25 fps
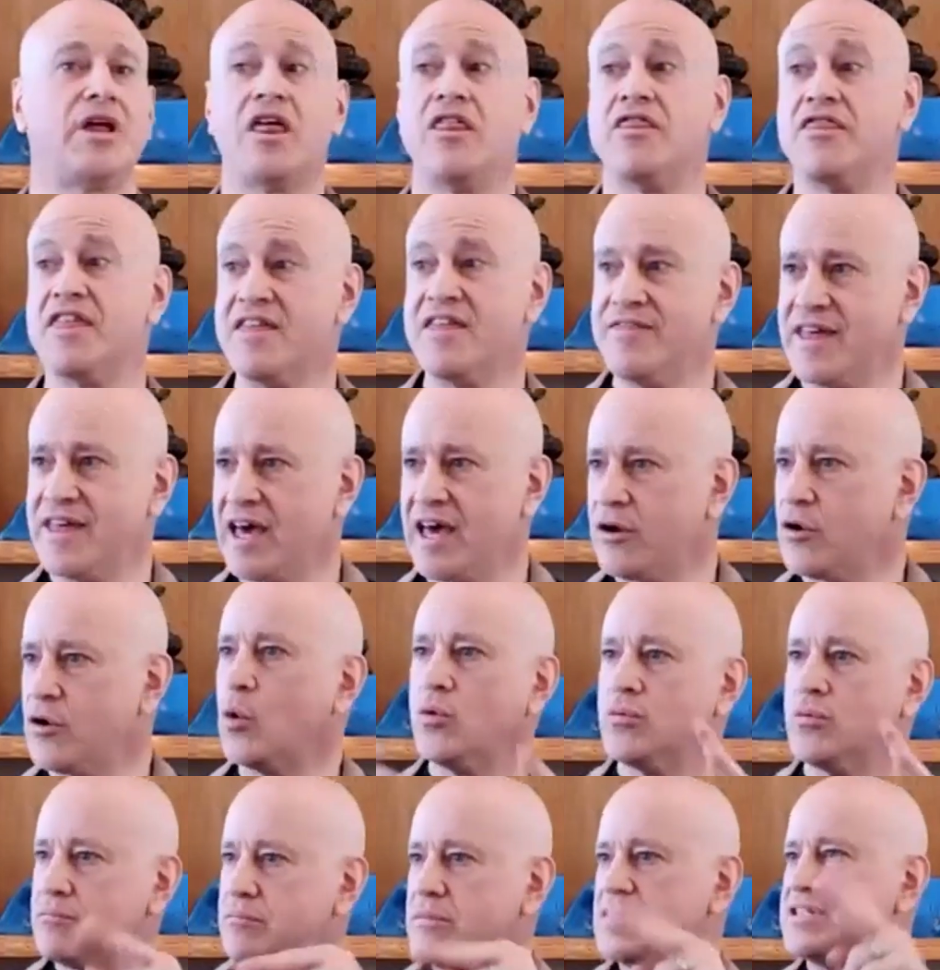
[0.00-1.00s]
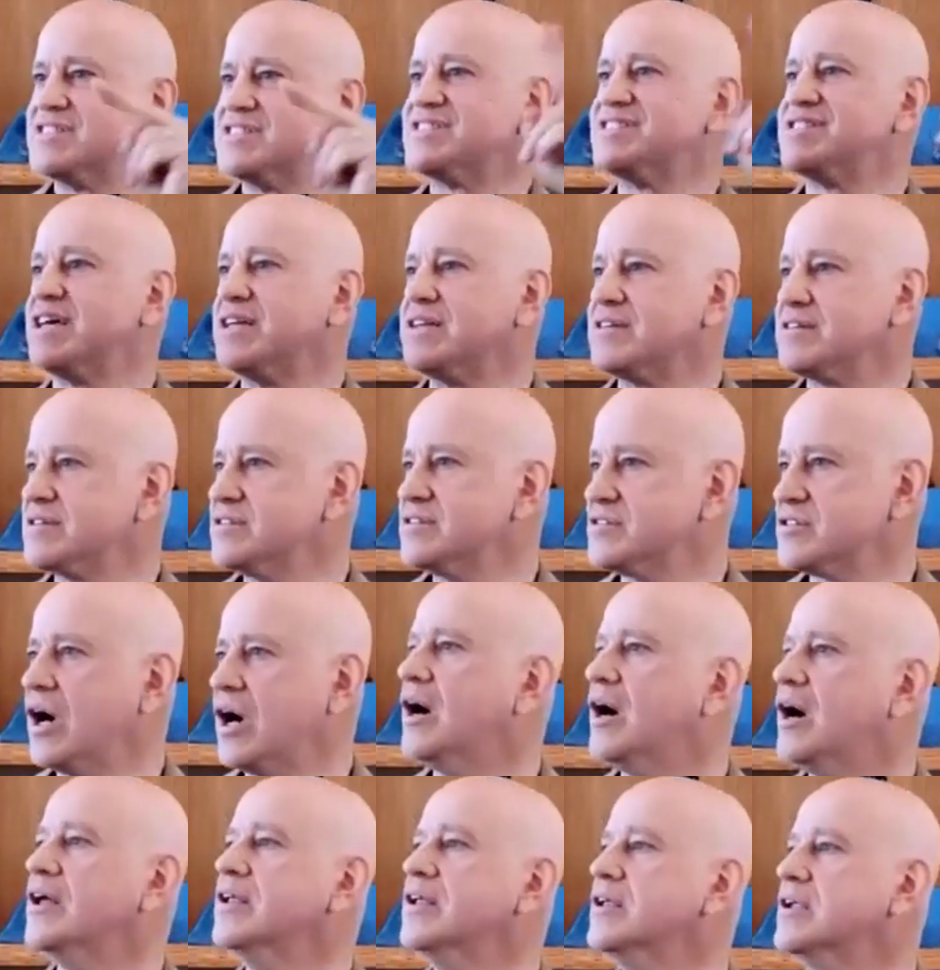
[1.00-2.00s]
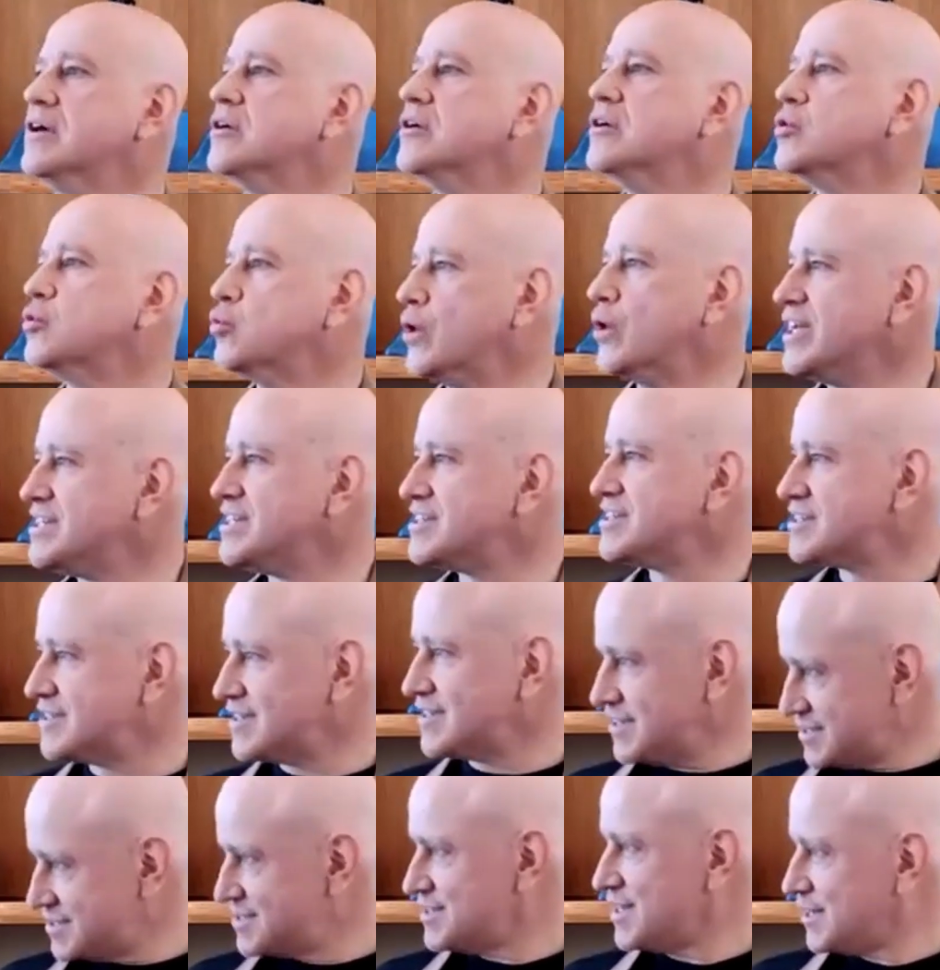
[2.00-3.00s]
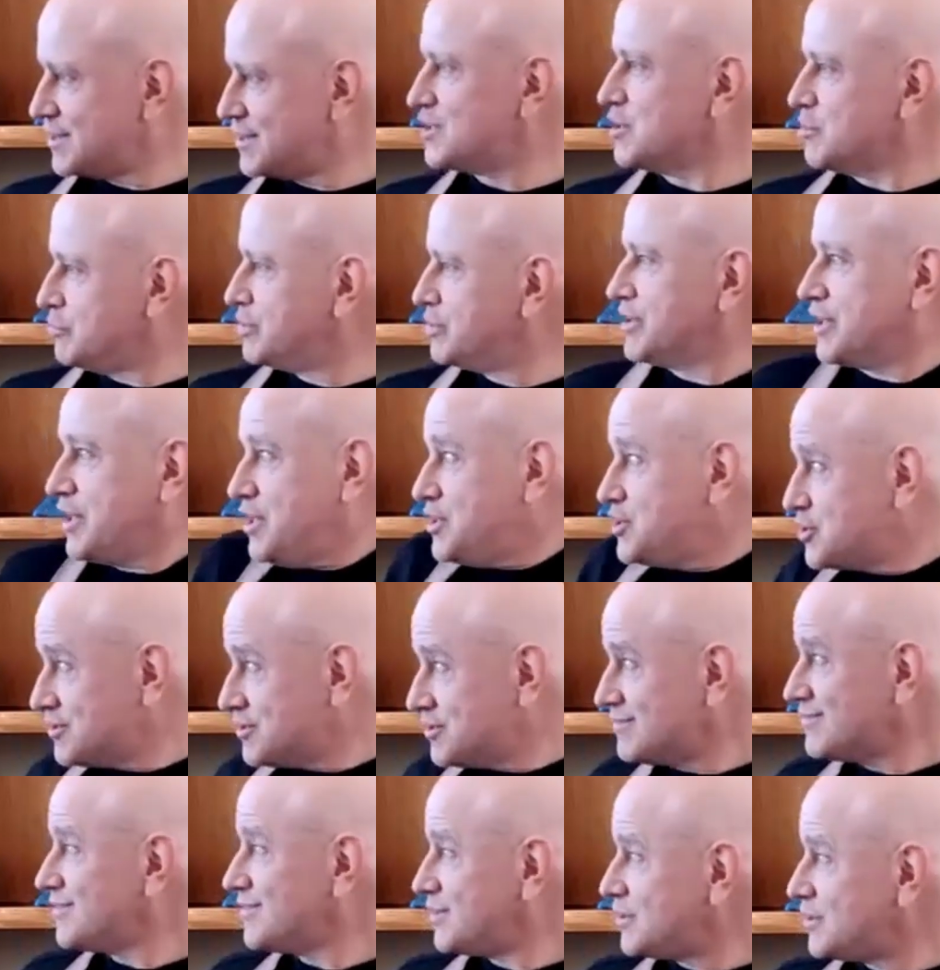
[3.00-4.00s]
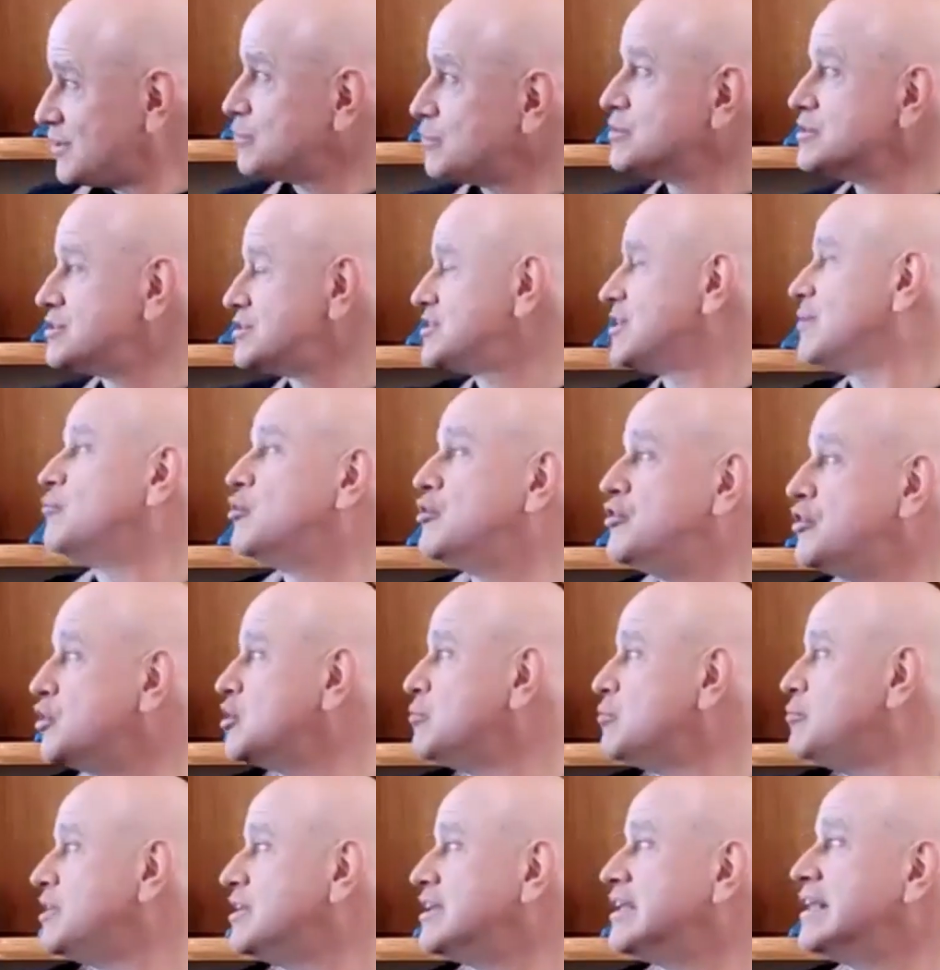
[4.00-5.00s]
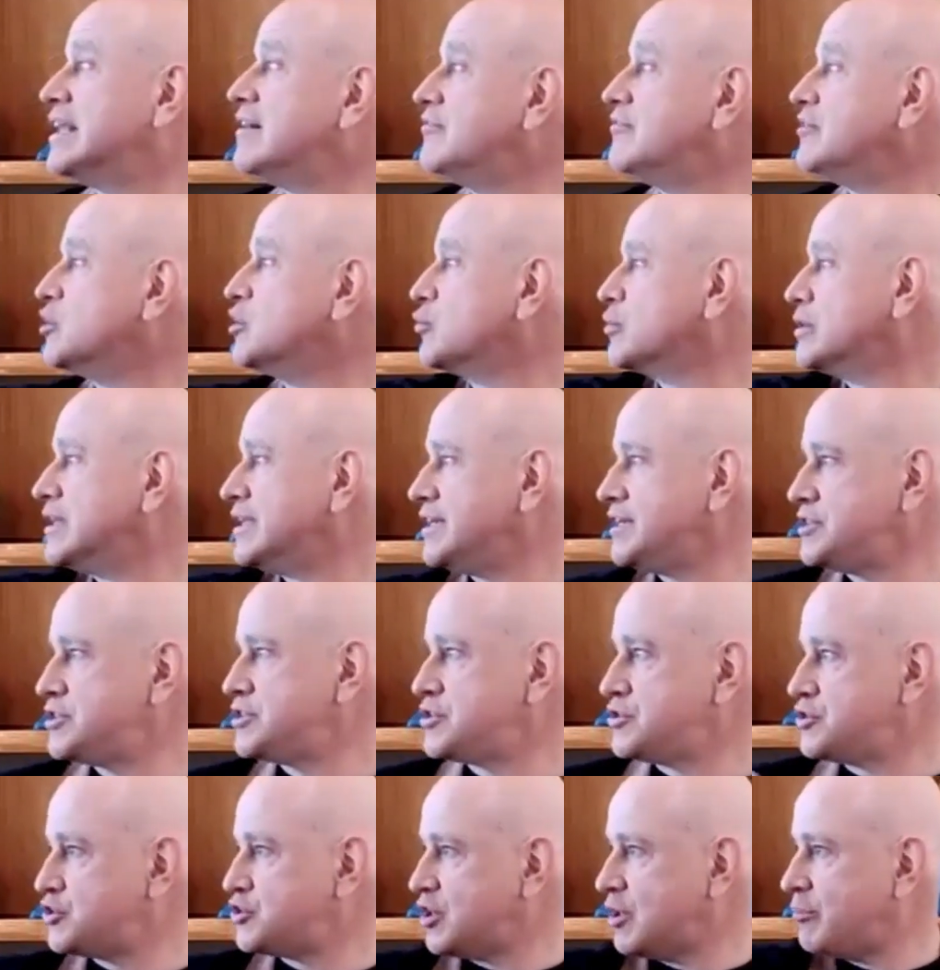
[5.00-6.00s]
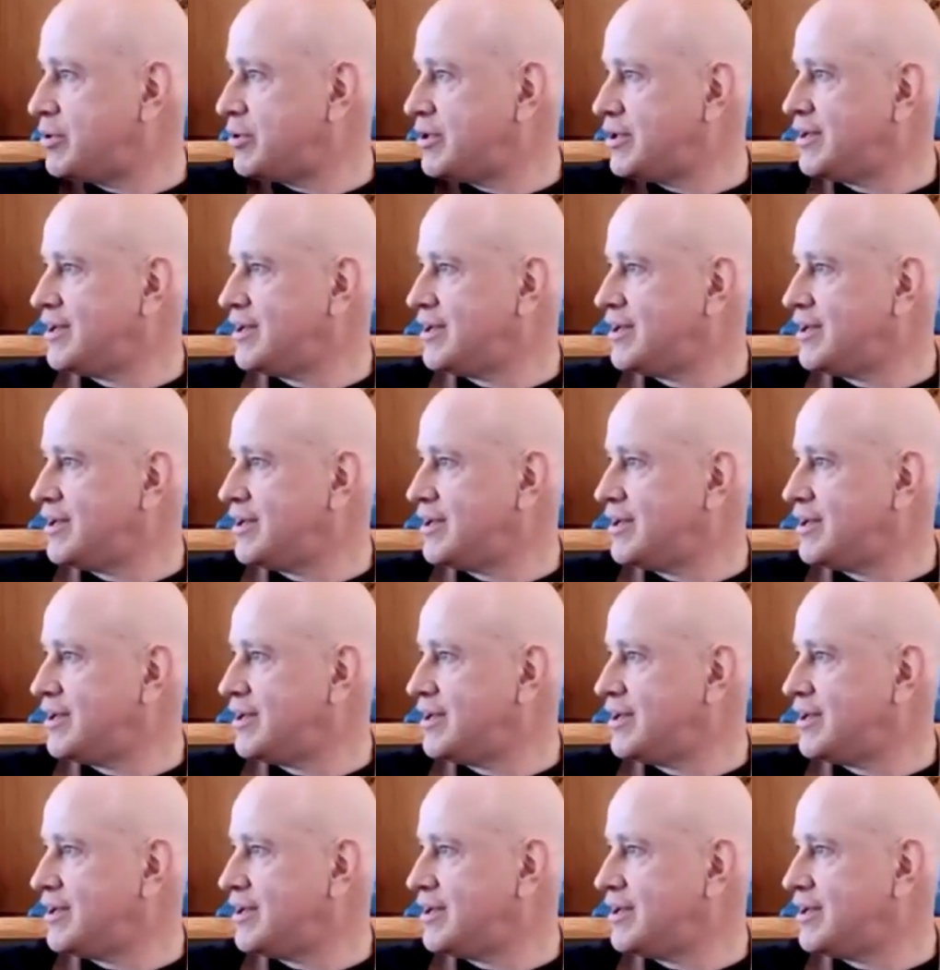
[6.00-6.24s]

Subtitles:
Then that scent is unwasted. Isn't that the implication? That there was someone there to be in loving relationship.